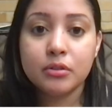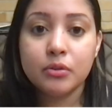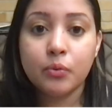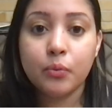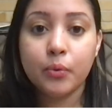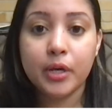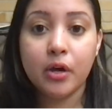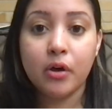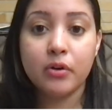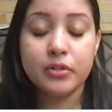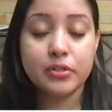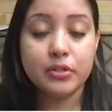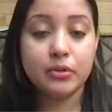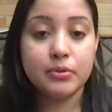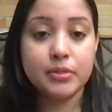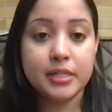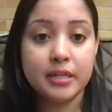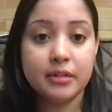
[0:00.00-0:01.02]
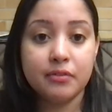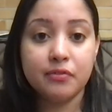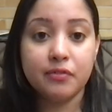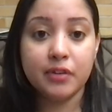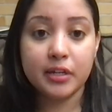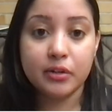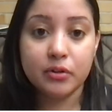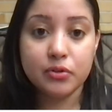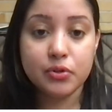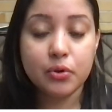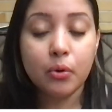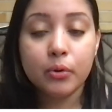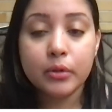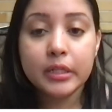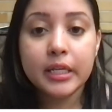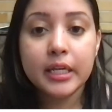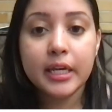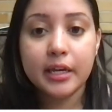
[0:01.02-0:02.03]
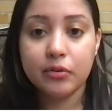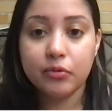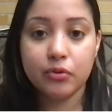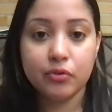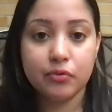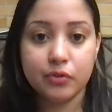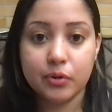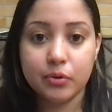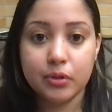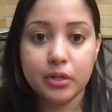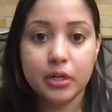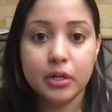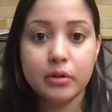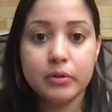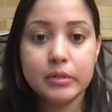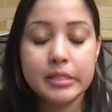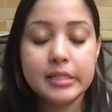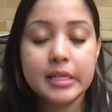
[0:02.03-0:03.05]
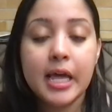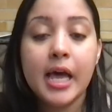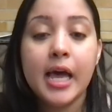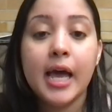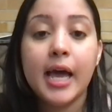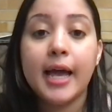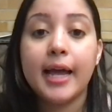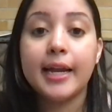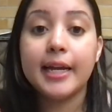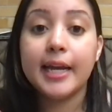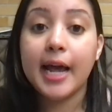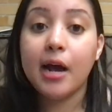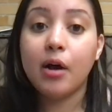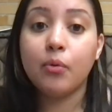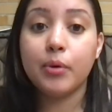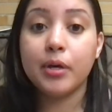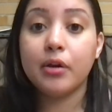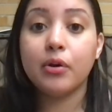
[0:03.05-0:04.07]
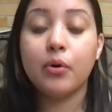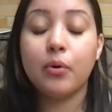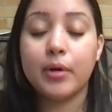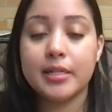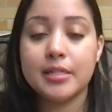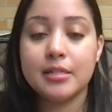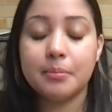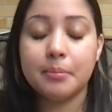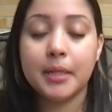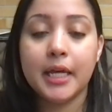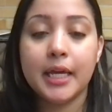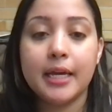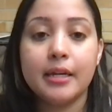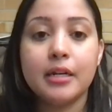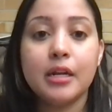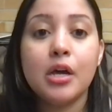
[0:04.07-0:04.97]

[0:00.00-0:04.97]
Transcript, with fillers: We also did fingers only and reviewed the notes, and now we are going to play it.